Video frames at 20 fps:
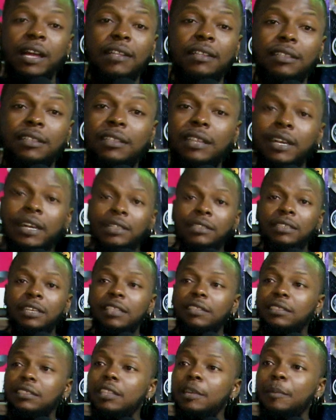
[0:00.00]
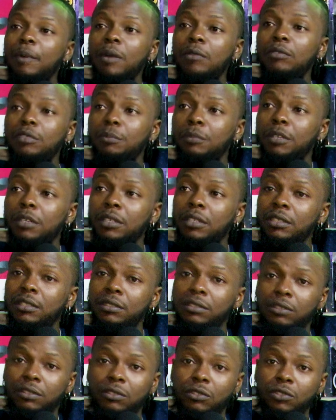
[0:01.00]
Like I said, step out the mud,
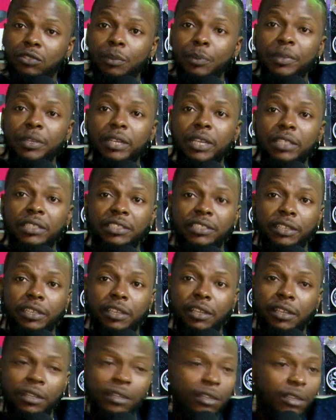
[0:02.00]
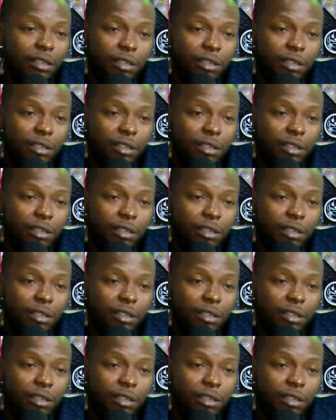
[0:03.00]
drop it next year.